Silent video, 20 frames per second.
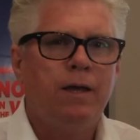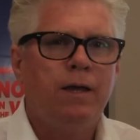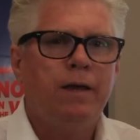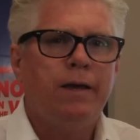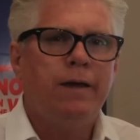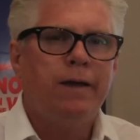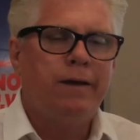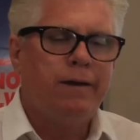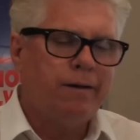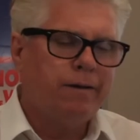
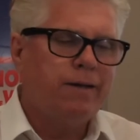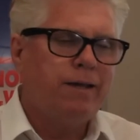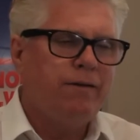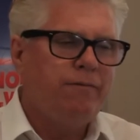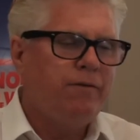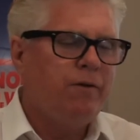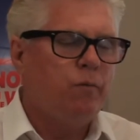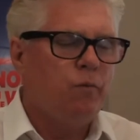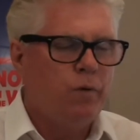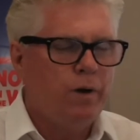And I'll give
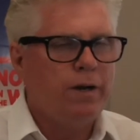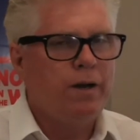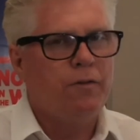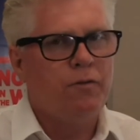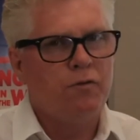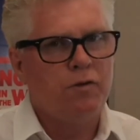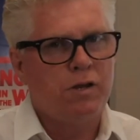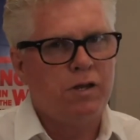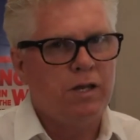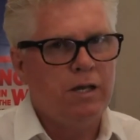you one
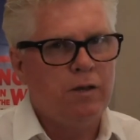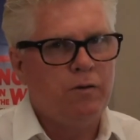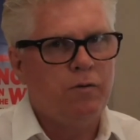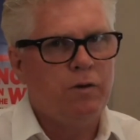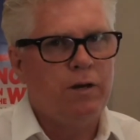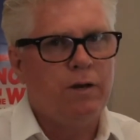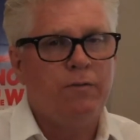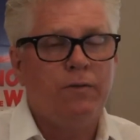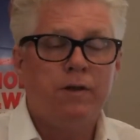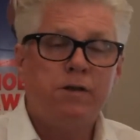other secret,
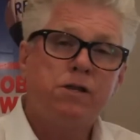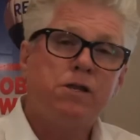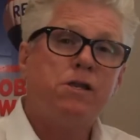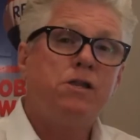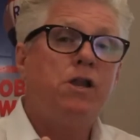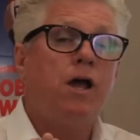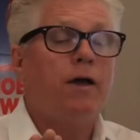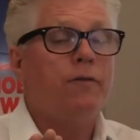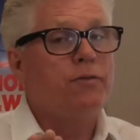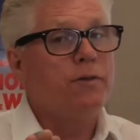and this is
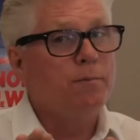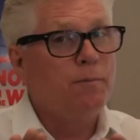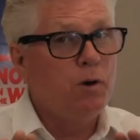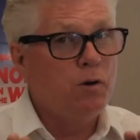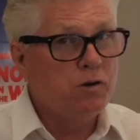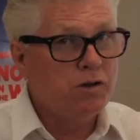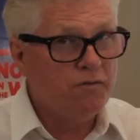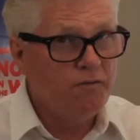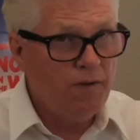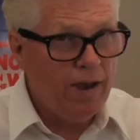not the
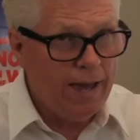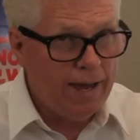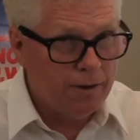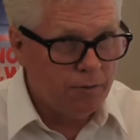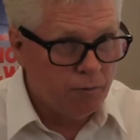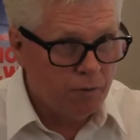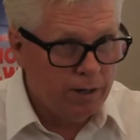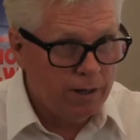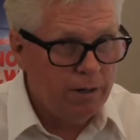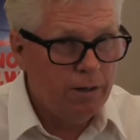most
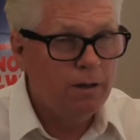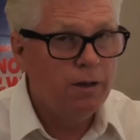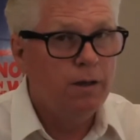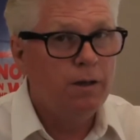flattering,